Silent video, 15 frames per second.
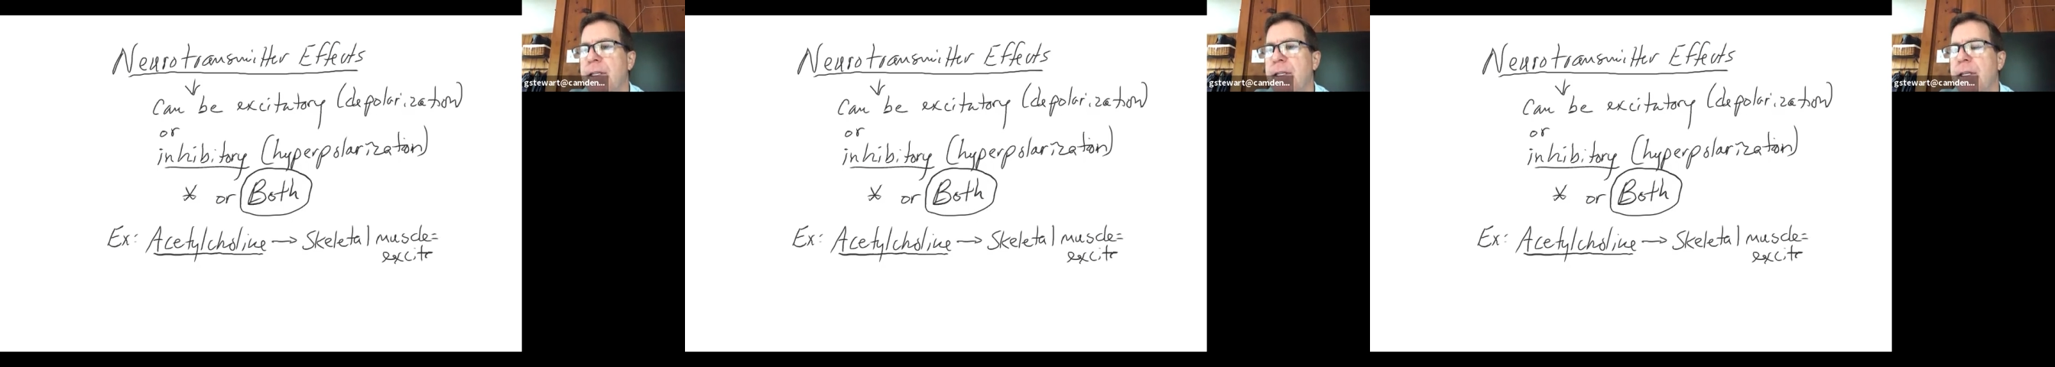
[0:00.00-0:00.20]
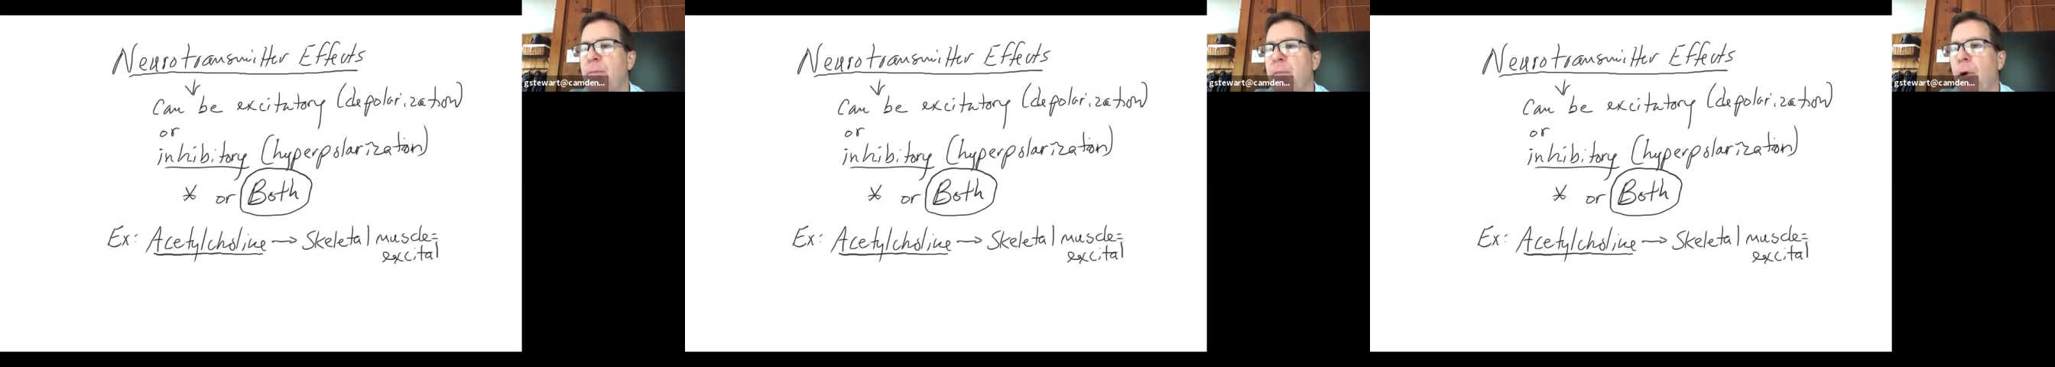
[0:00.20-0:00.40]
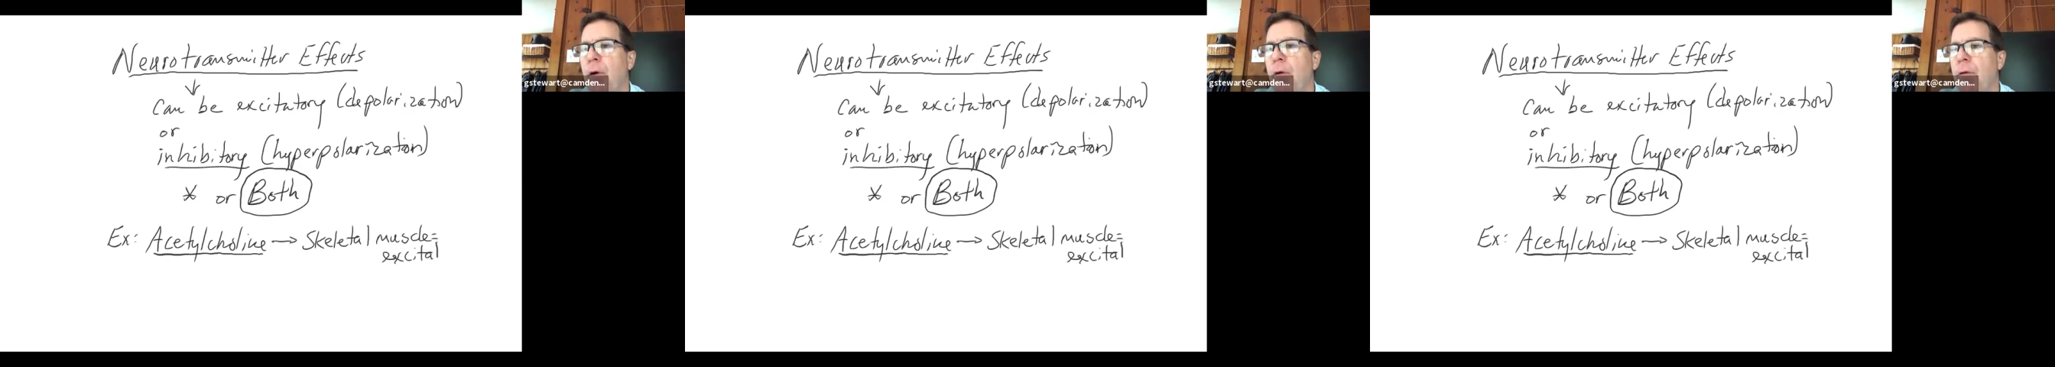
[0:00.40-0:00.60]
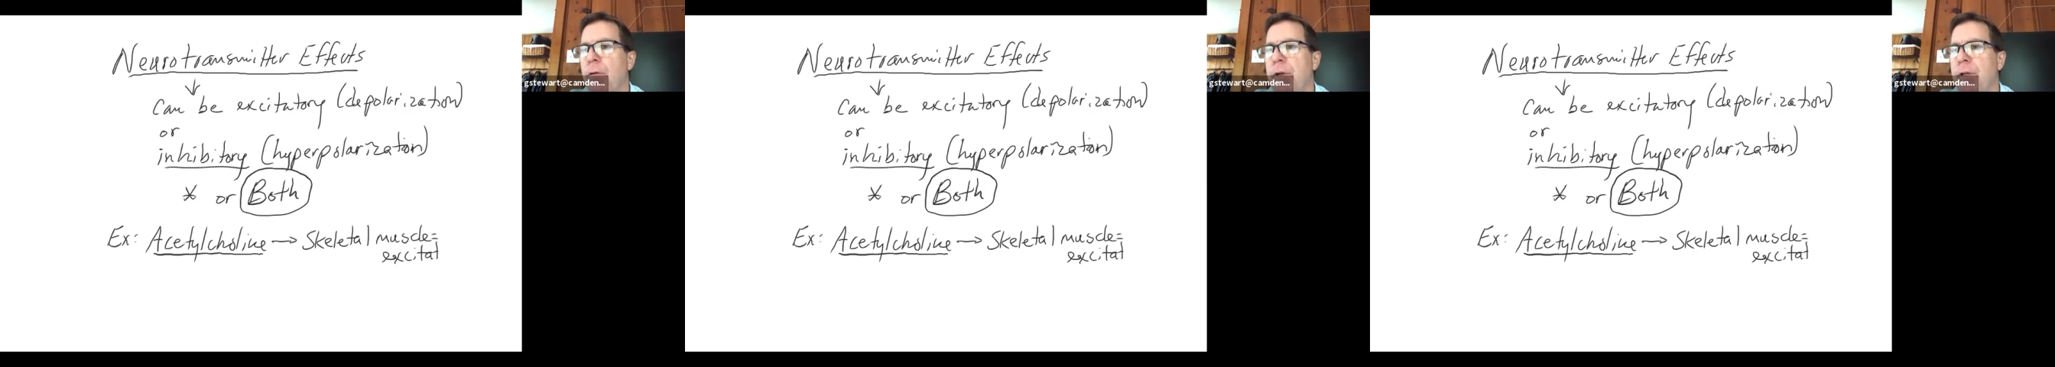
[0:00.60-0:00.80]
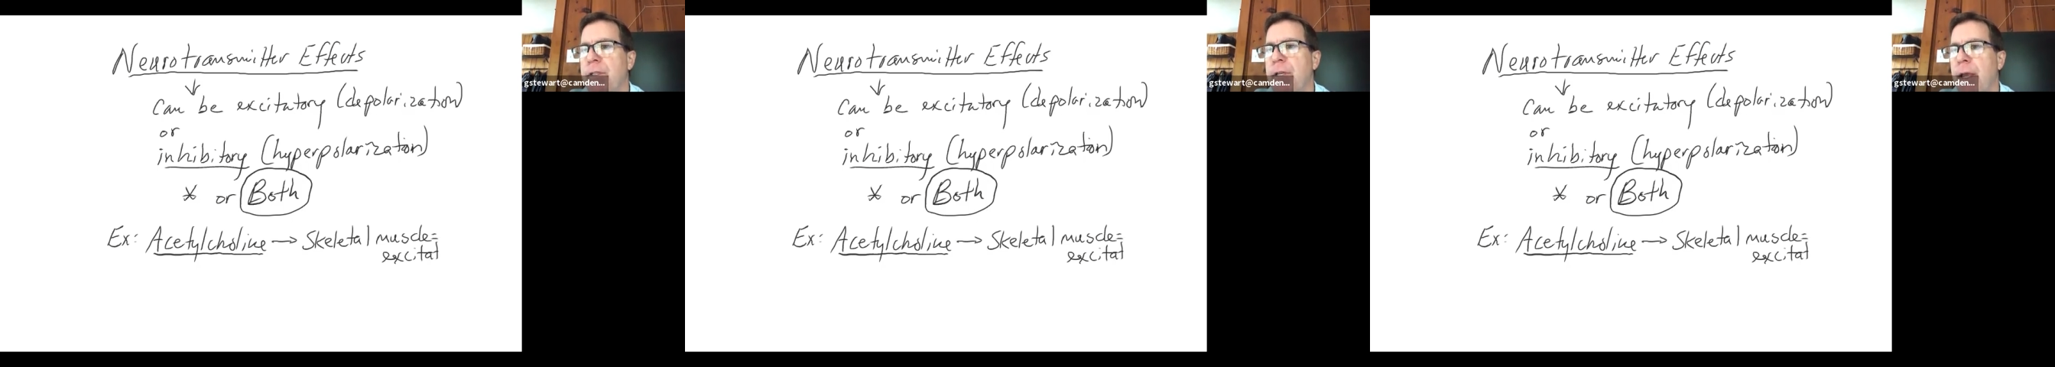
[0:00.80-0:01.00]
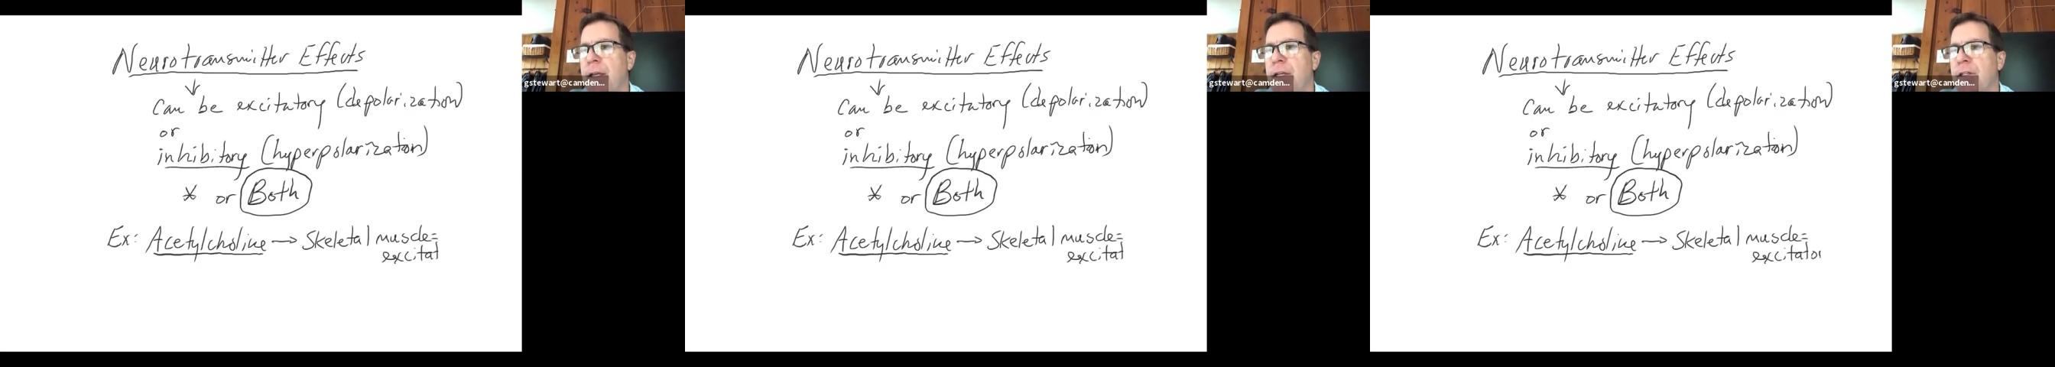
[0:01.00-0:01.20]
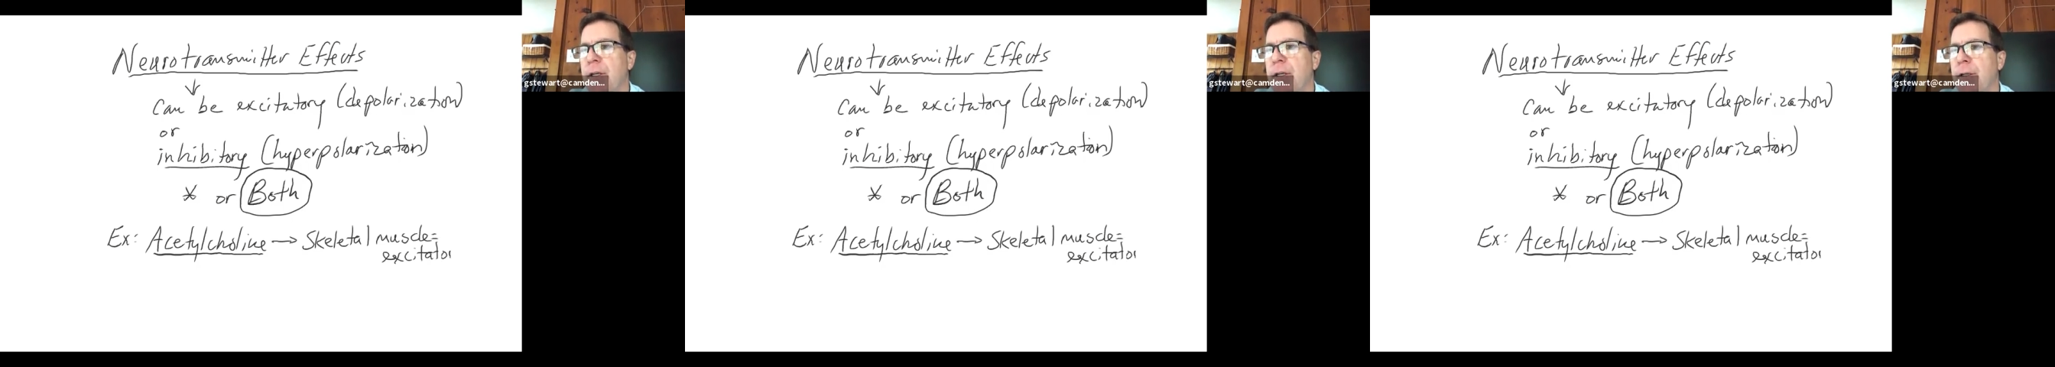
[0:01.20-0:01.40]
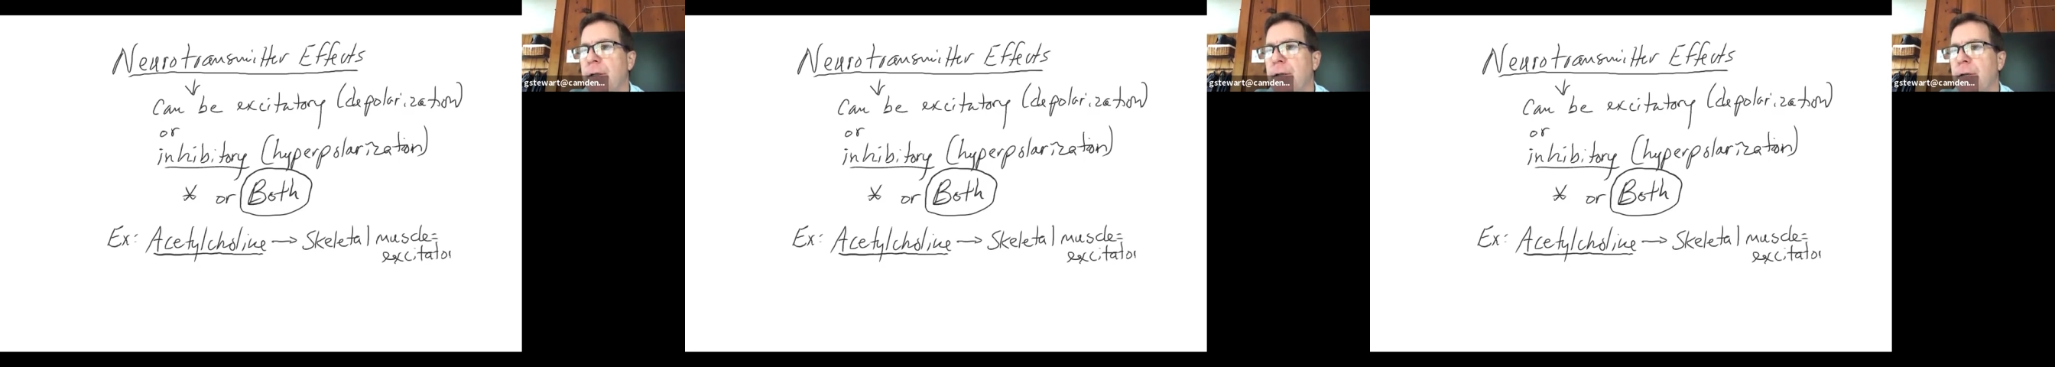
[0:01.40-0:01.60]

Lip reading: depolarization,